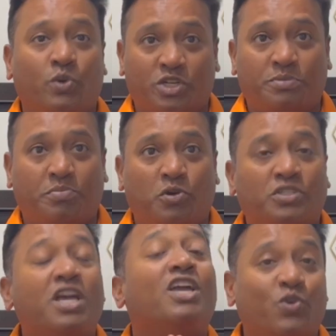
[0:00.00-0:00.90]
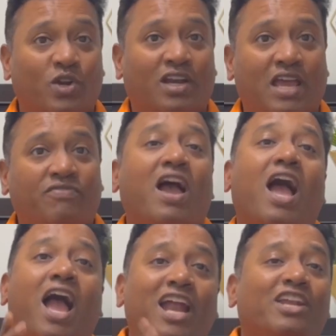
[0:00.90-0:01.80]
your sport, your life,
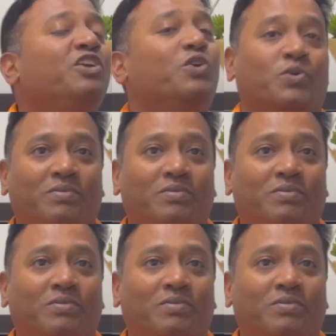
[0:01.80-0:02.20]
and you.